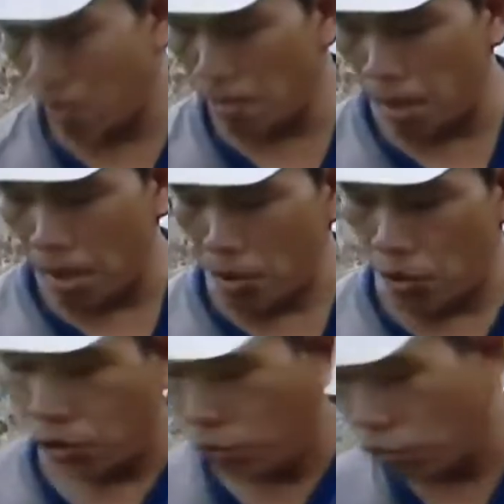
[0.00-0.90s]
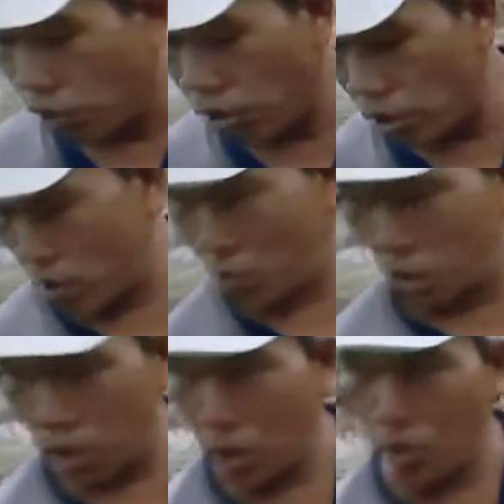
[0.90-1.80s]
her, and then she drowned.
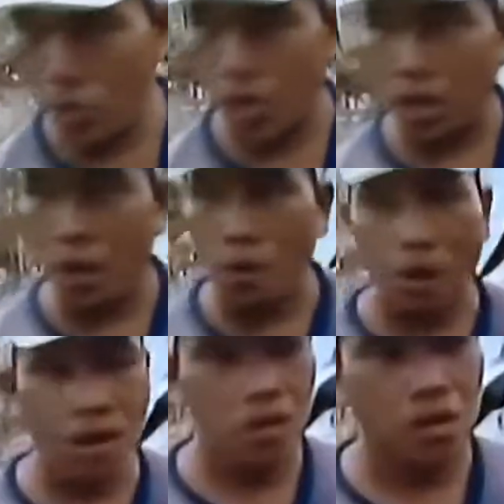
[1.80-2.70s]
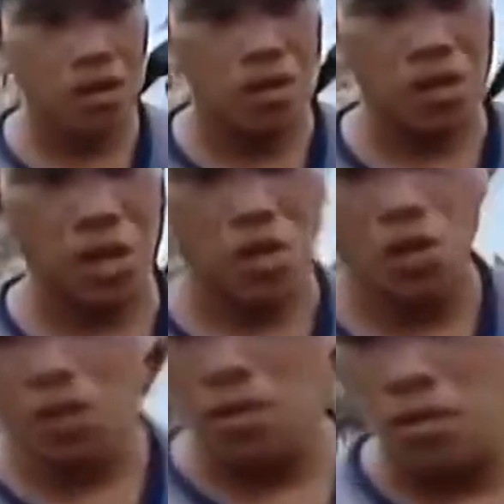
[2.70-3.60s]
Then I never saw her again.